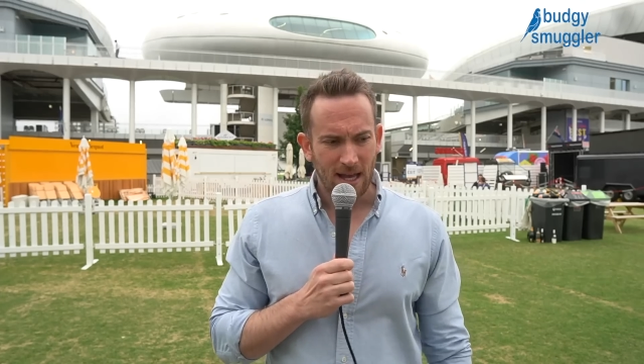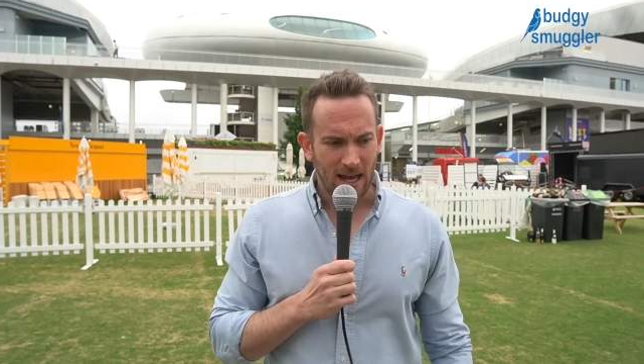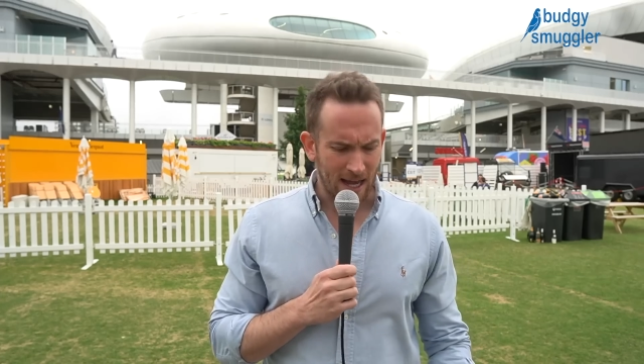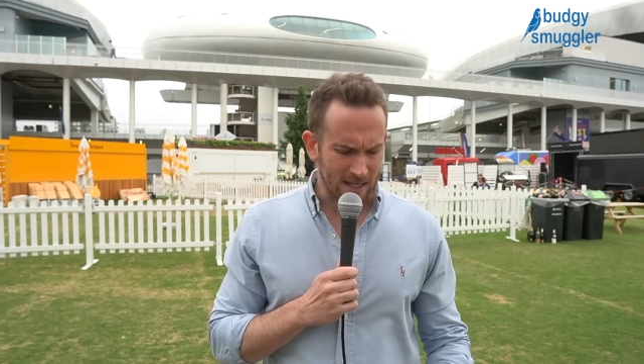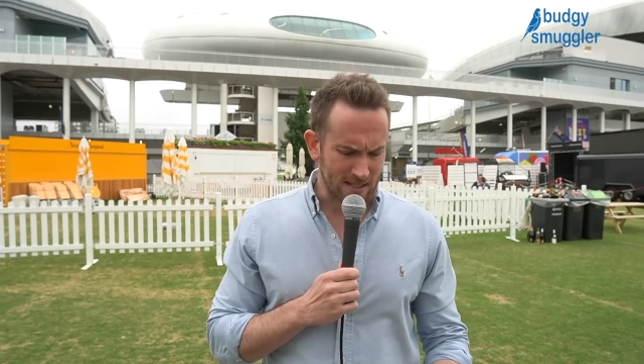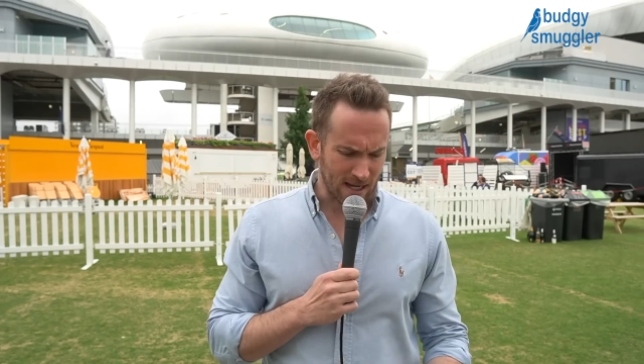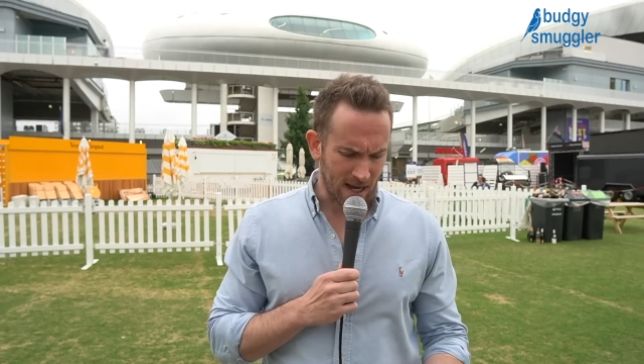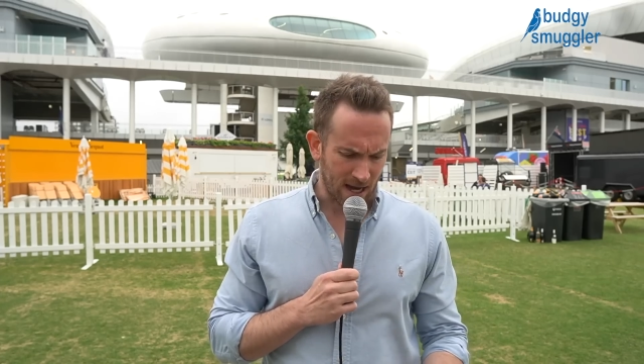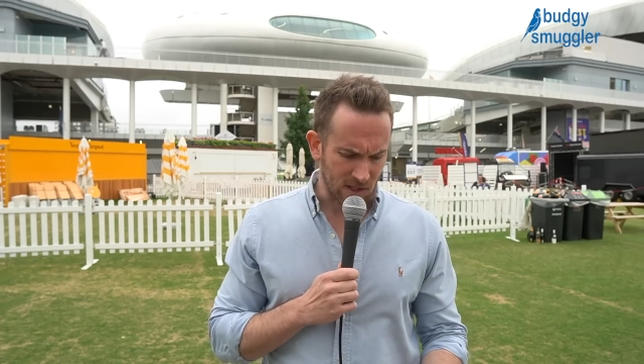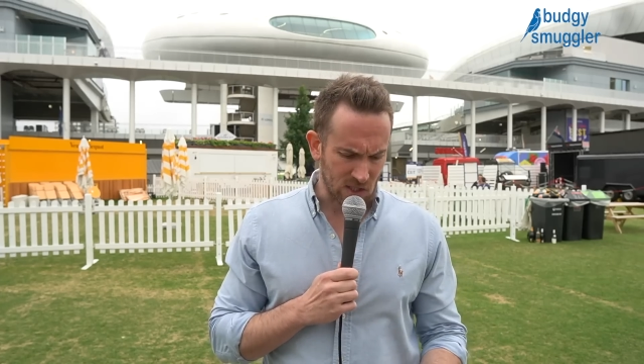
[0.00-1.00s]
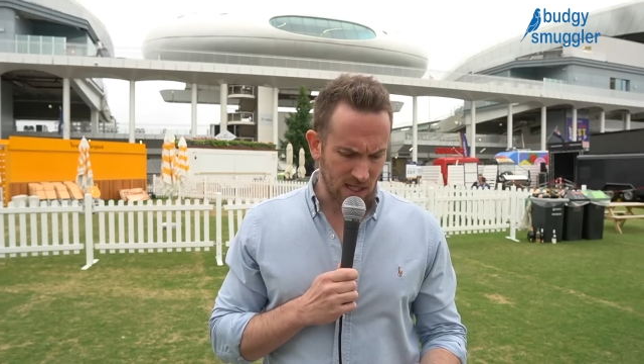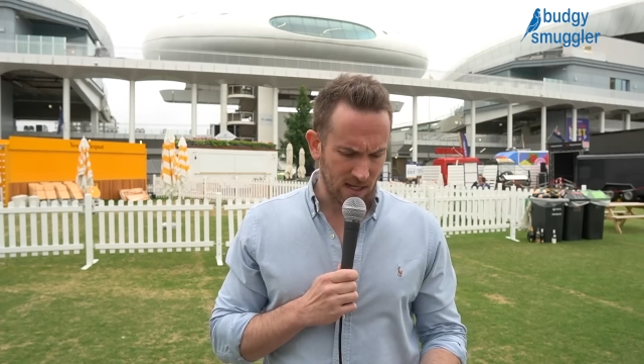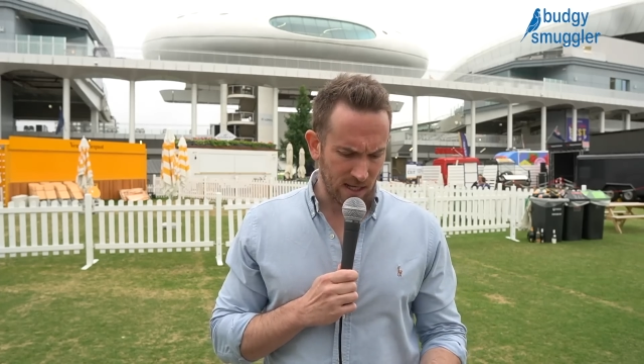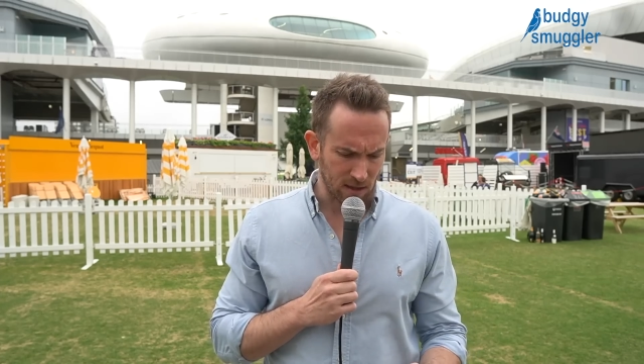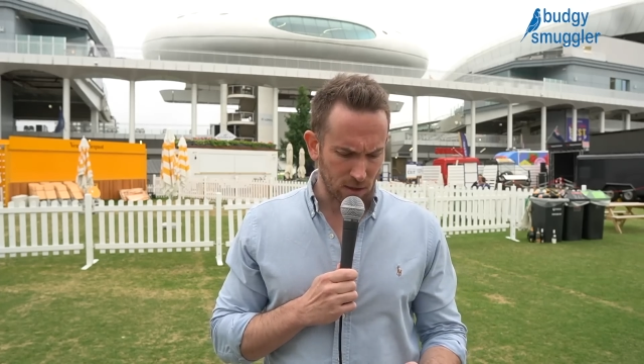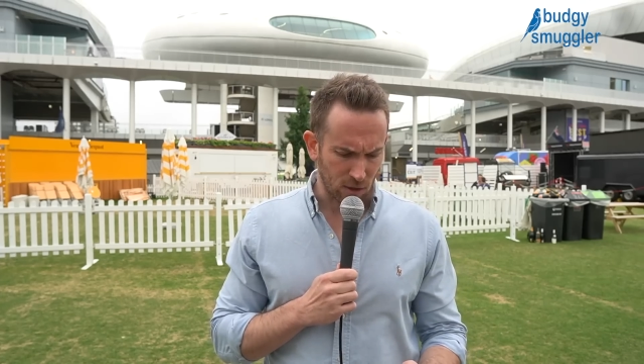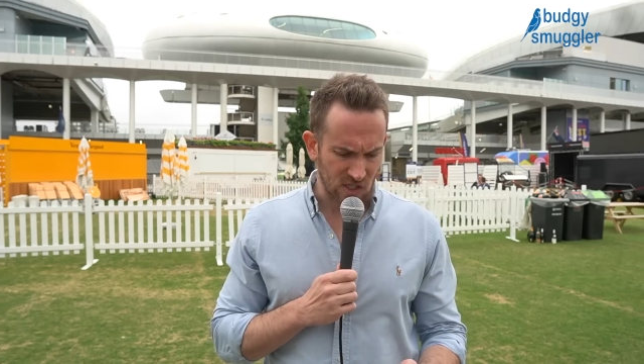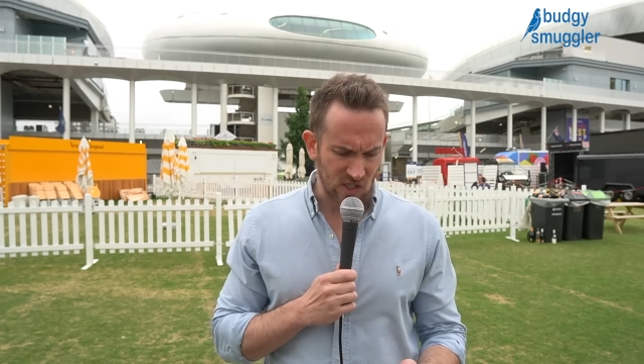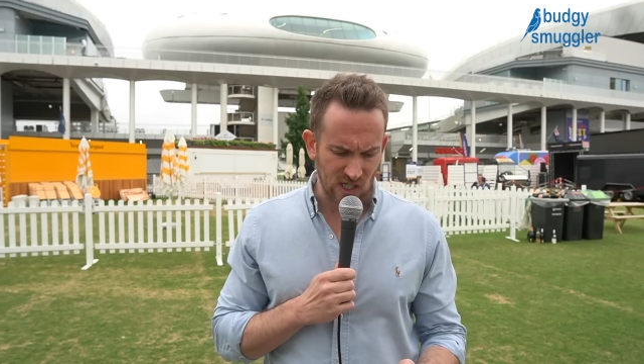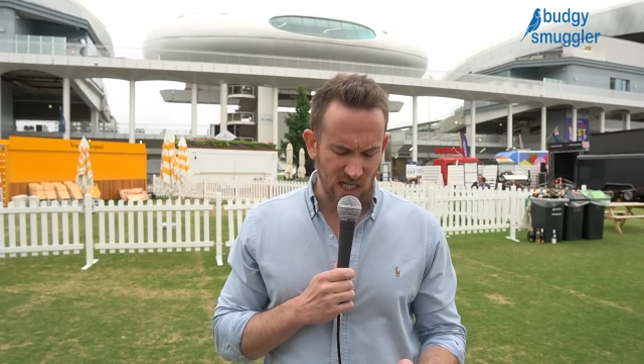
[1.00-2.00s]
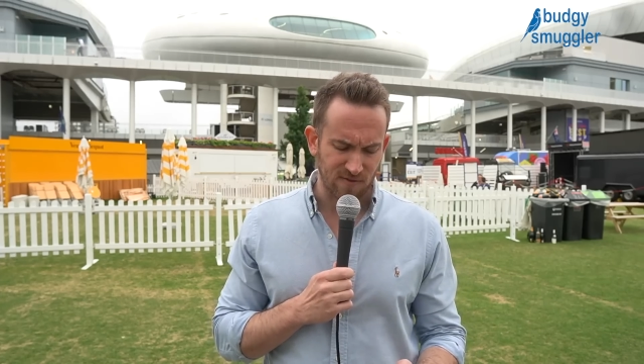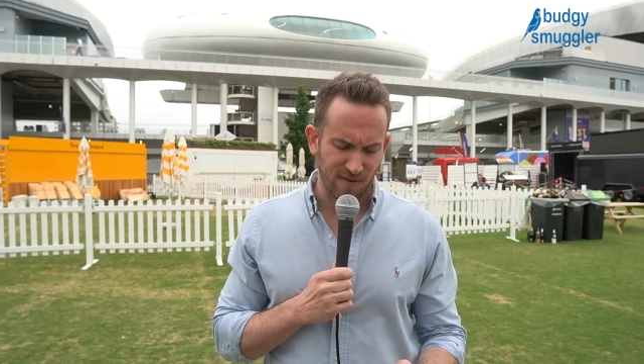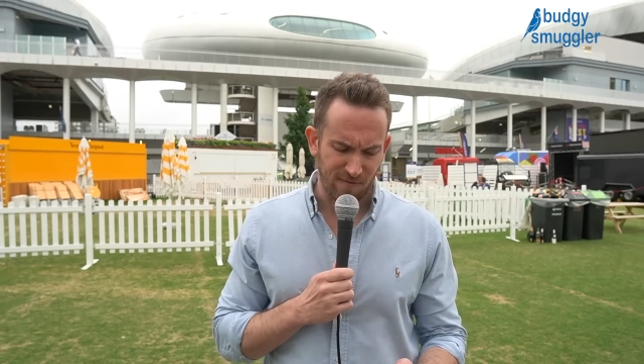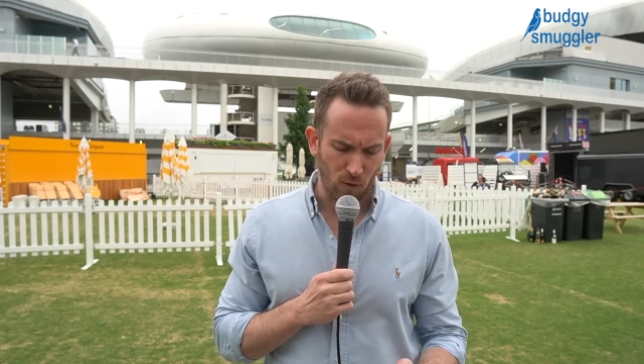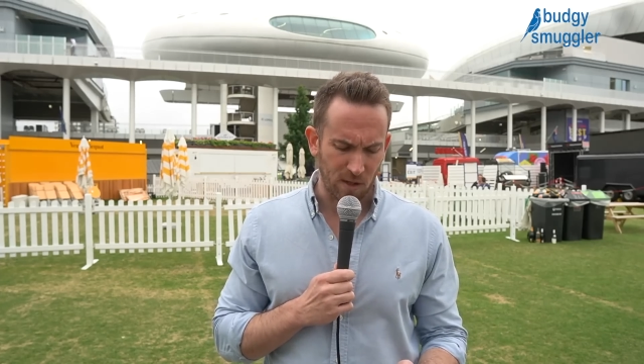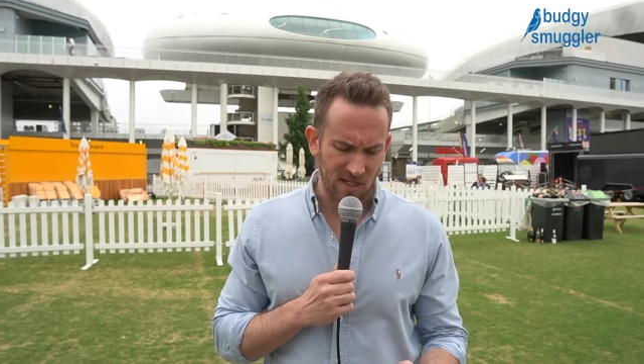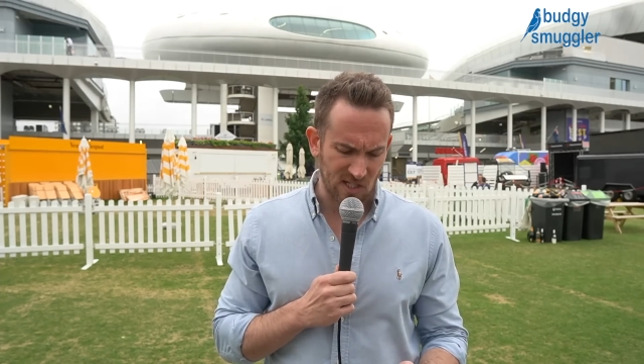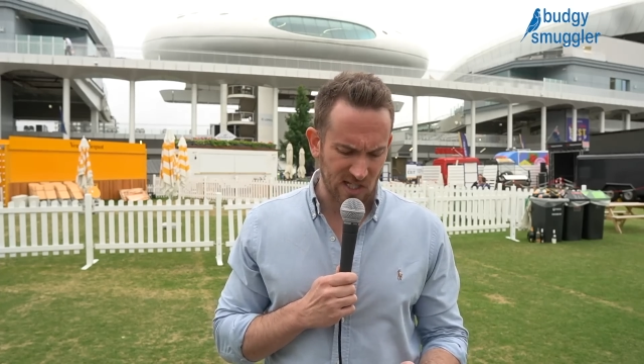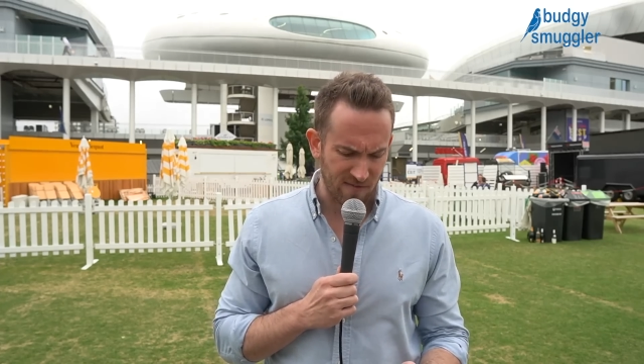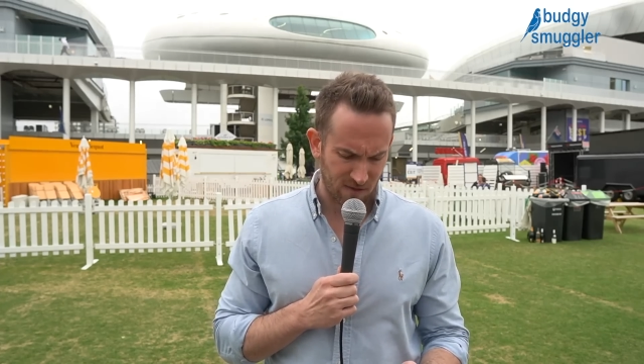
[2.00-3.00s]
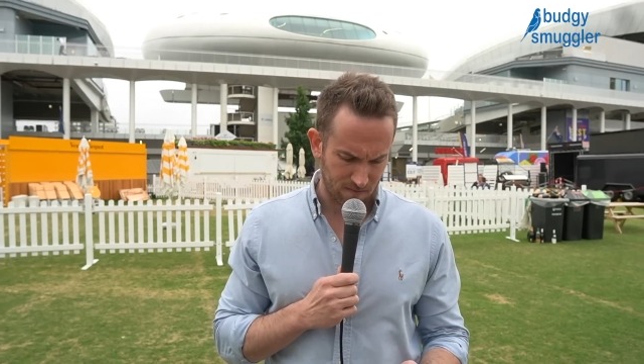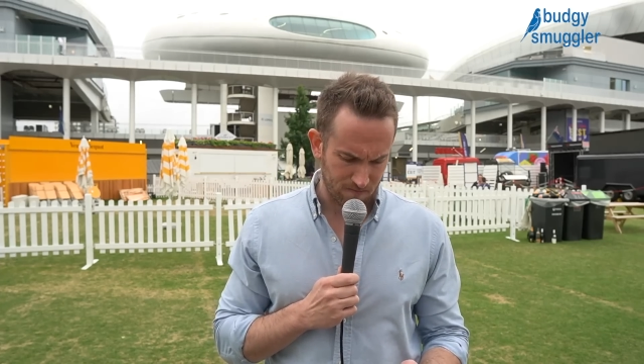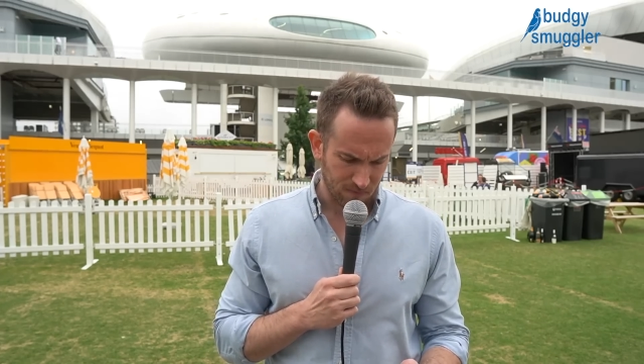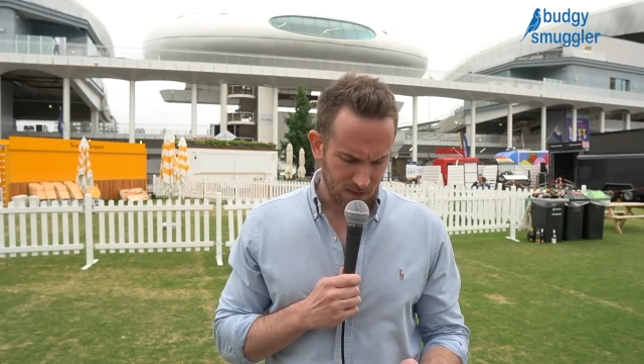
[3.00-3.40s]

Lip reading: And instead, England lost 6 for 47.